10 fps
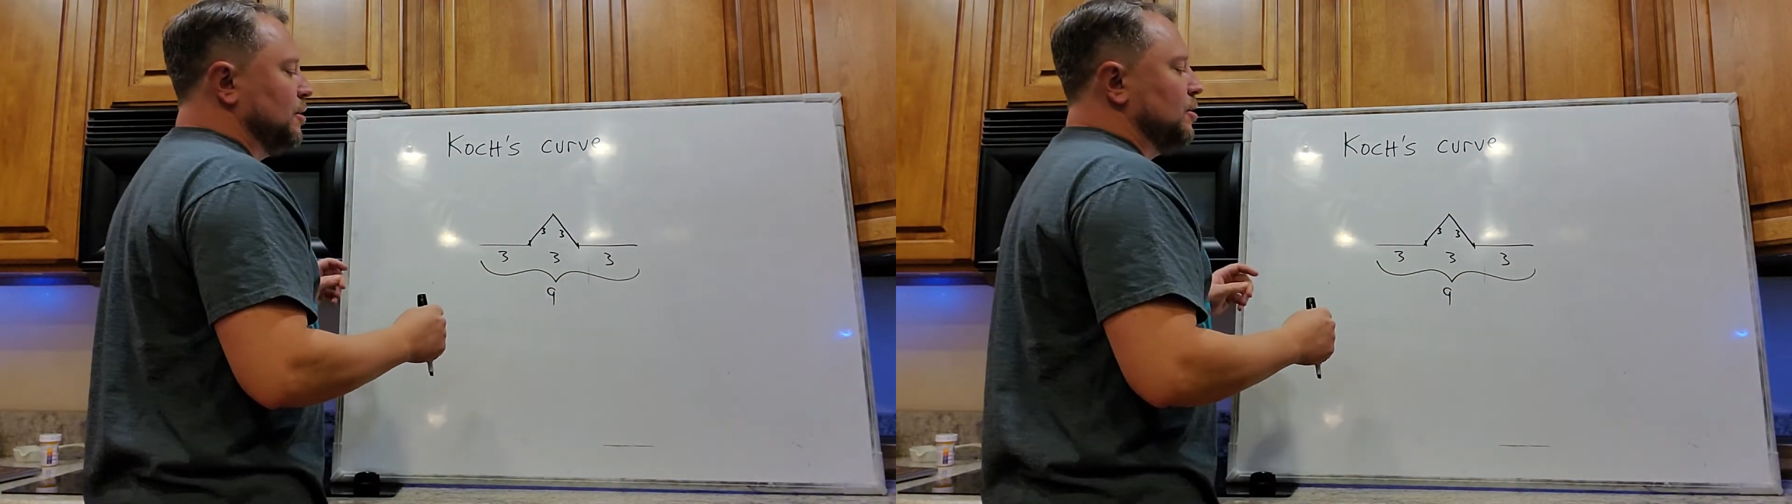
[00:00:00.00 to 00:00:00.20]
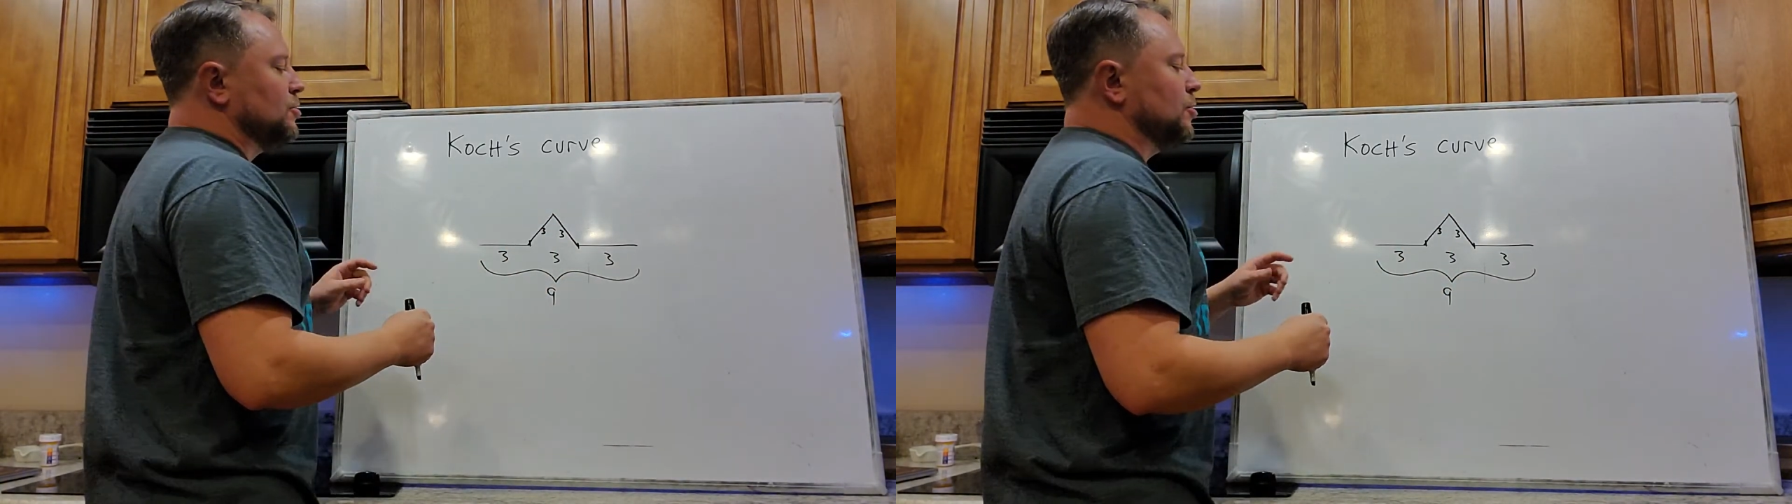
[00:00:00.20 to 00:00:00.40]

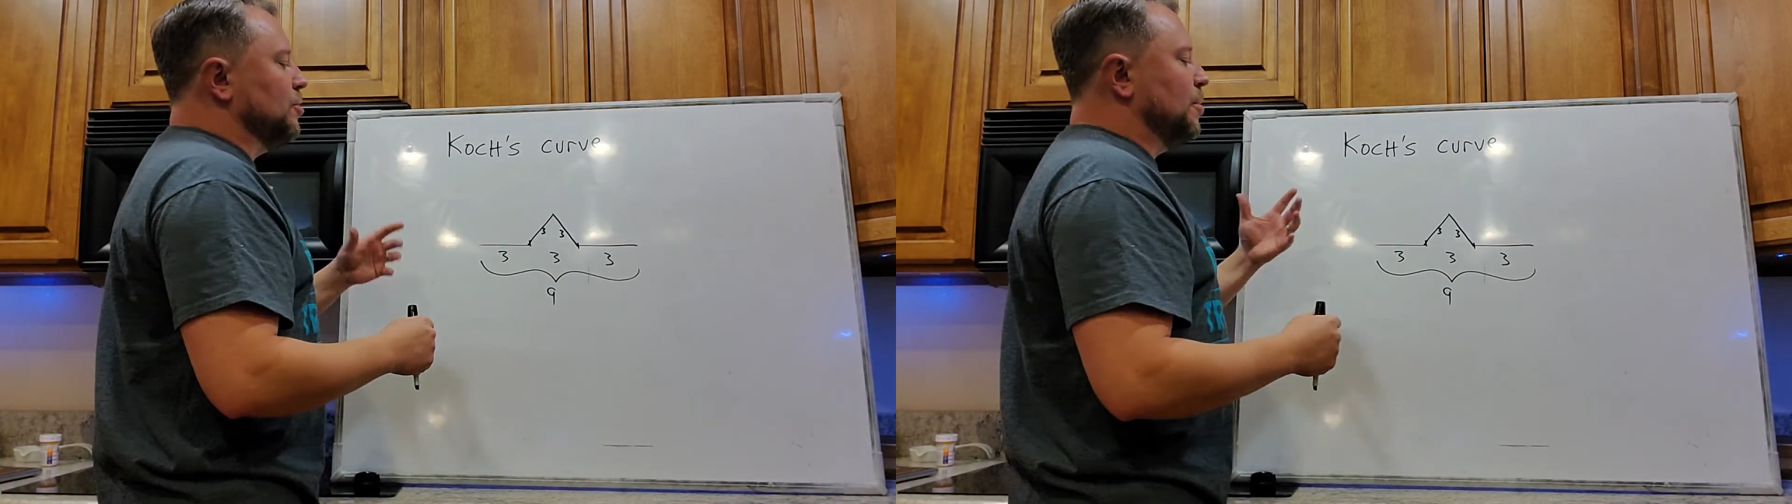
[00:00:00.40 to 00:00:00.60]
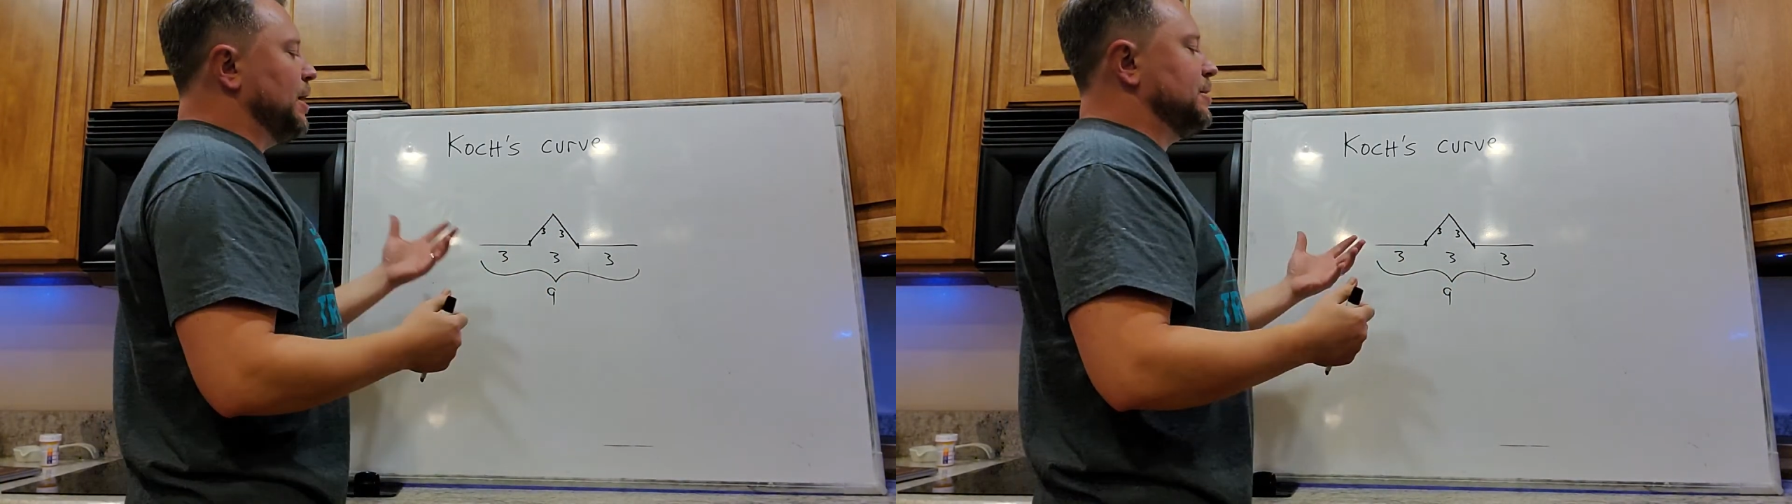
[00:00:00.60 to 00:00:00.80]
So you
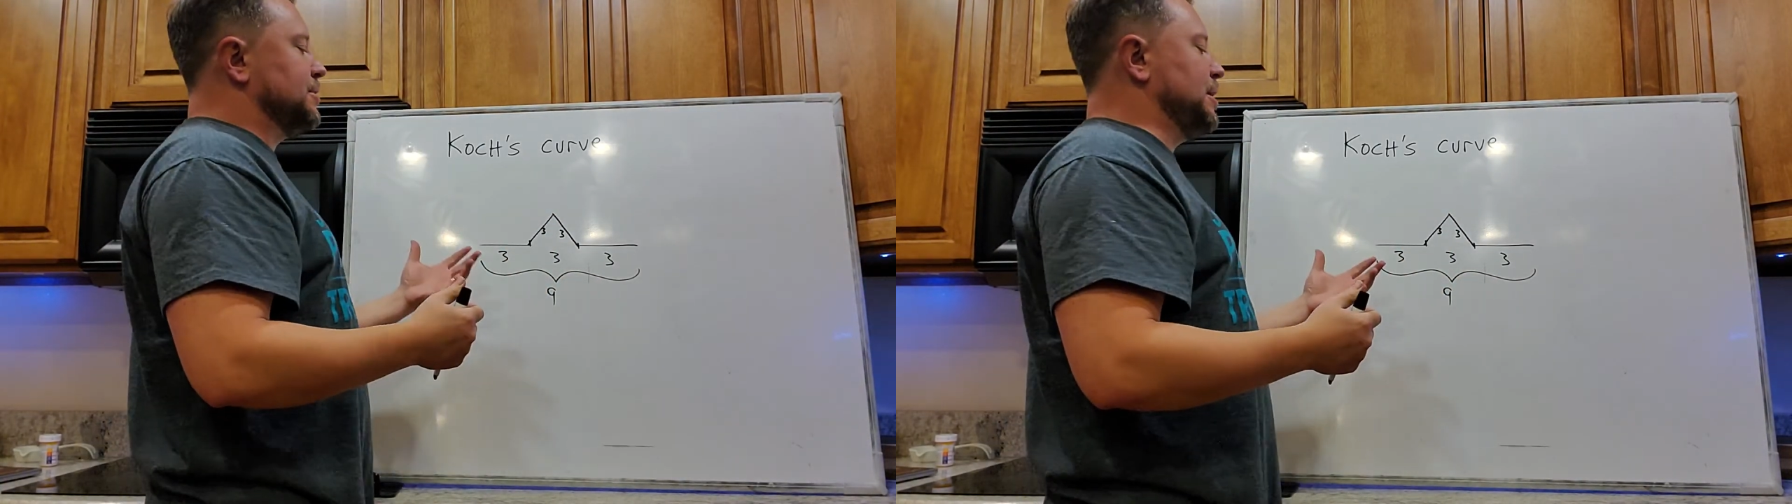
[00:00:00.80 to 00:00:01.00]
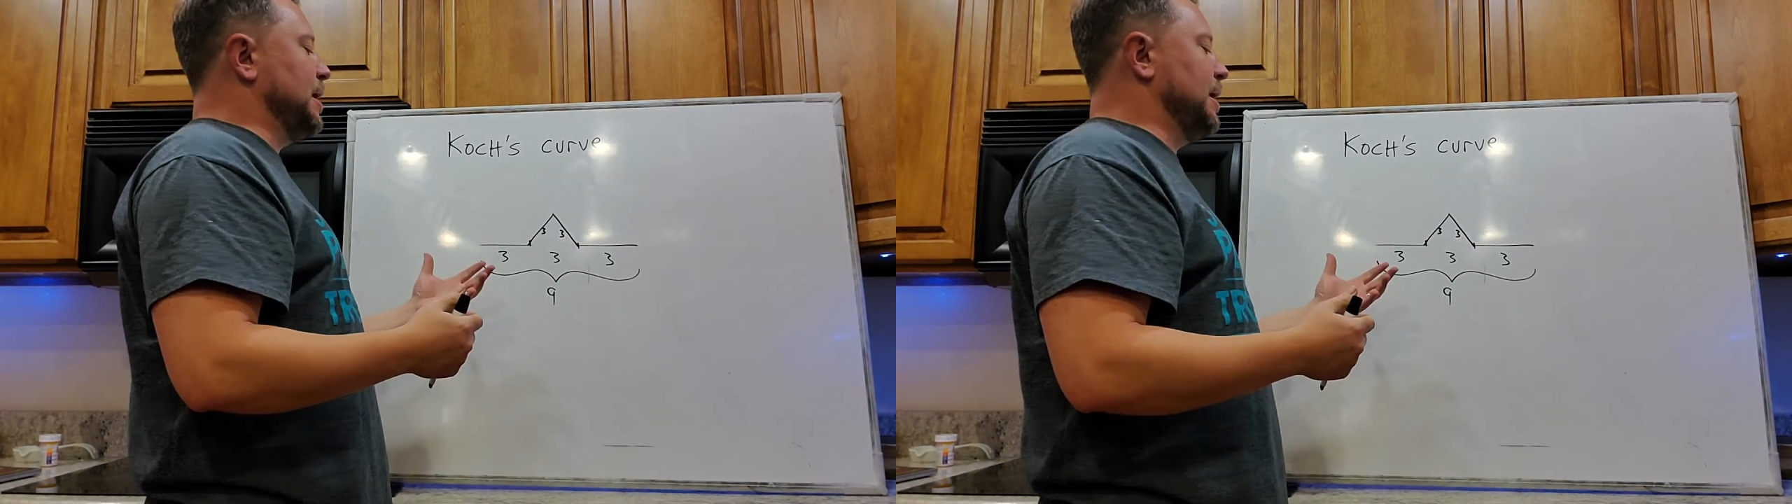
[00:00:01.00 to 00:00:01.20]
might
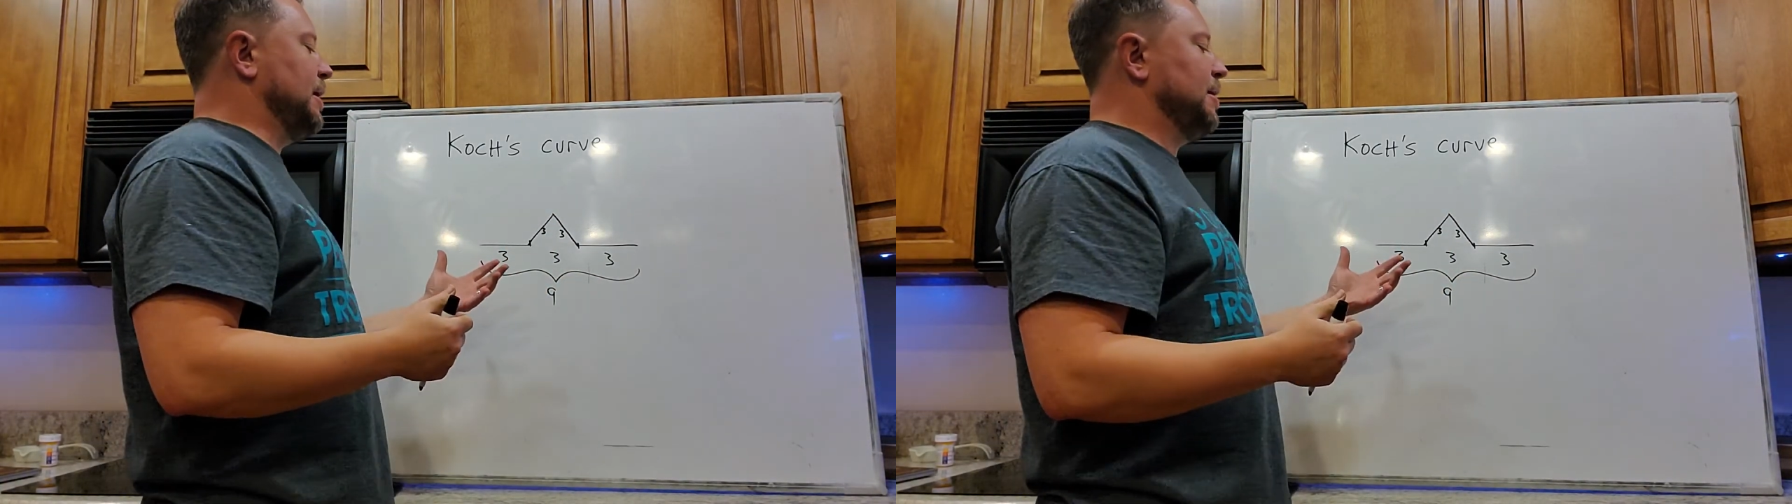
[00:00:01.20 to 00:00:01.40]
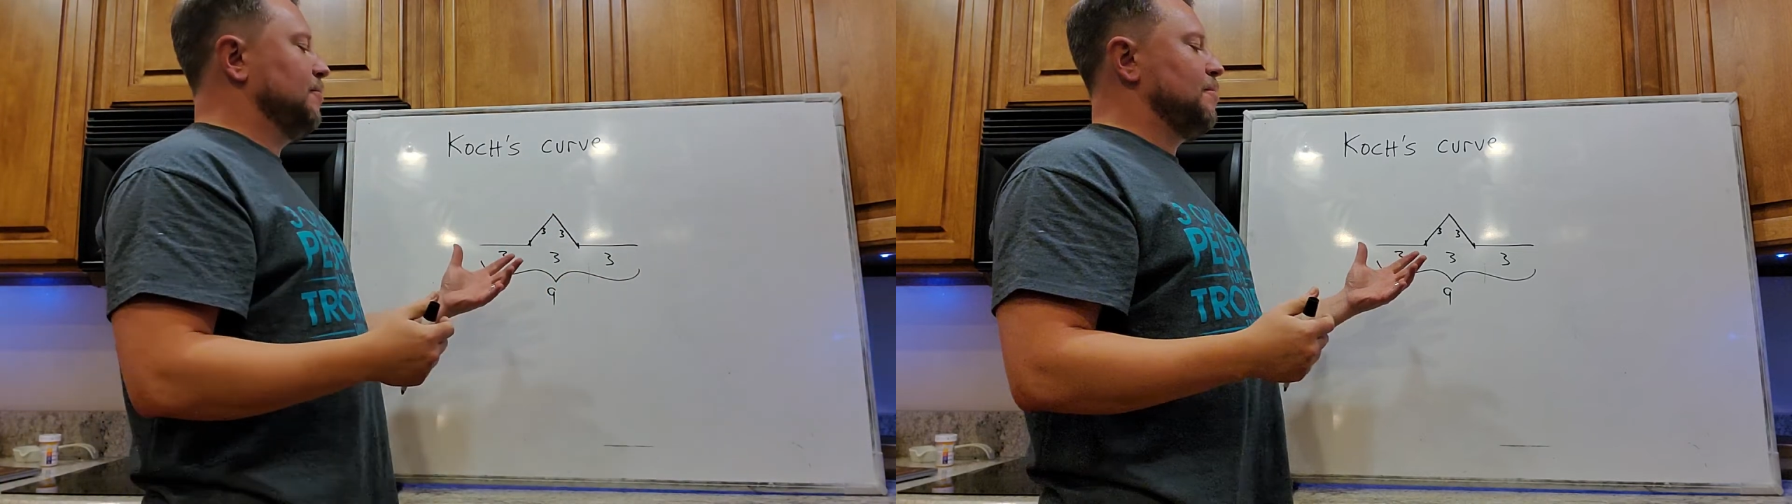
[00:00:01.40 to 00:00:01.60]
say